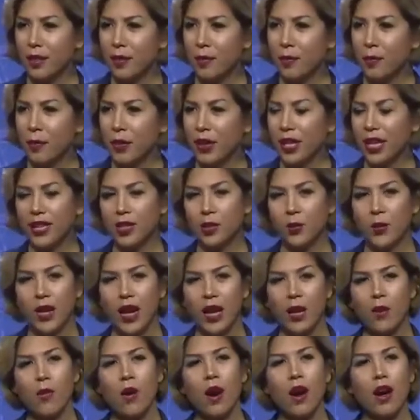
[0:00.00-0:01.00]
Because when
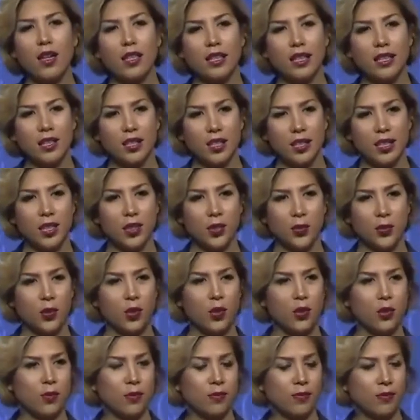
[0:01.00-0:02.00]
I walked into this
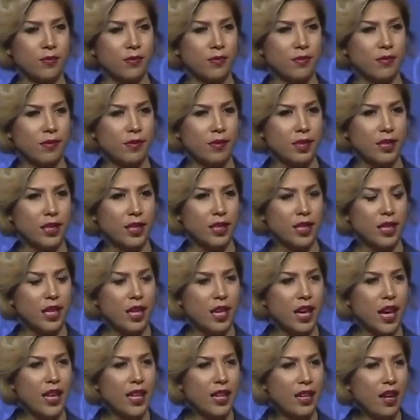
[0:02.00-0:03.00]
room,
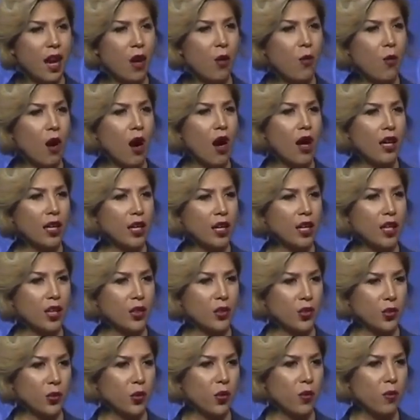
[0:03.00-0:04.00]
I did not walk into
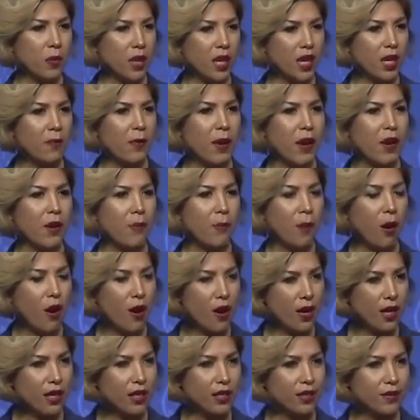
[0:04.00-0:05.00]
this room being about a
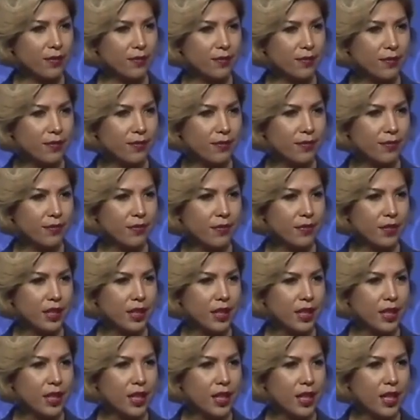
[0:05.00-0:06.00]
party.
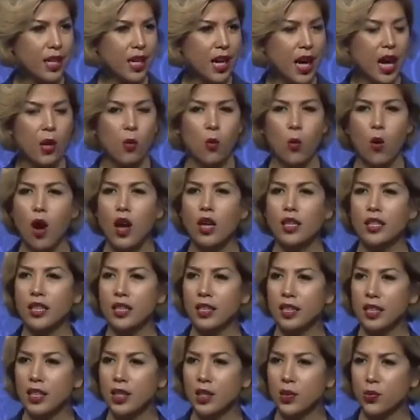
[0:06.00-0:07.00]
I walked
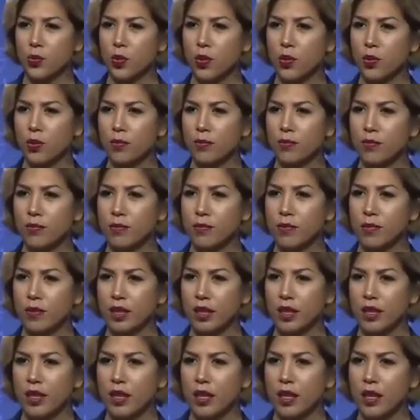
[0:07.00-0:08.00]
into this room
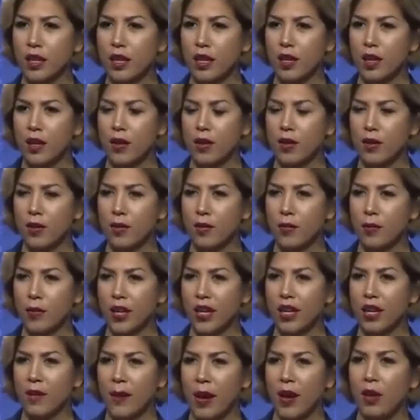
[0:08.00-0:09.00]

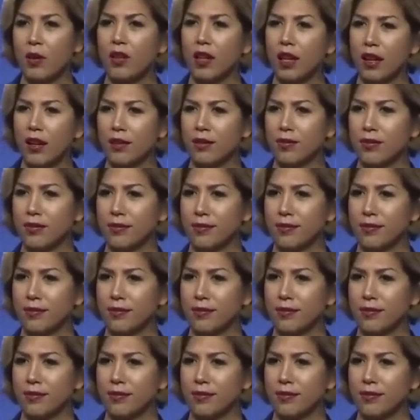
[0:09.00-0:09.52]
being about love.